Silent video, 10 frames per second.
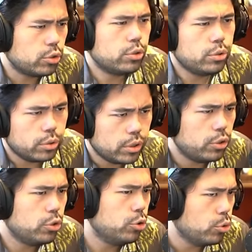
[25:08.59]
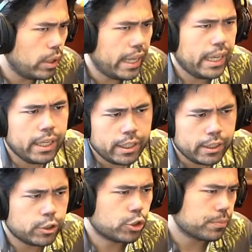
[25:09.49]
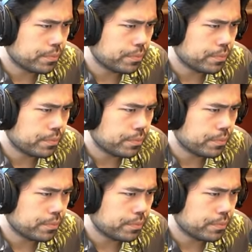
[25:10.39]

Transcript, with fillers: To the new age.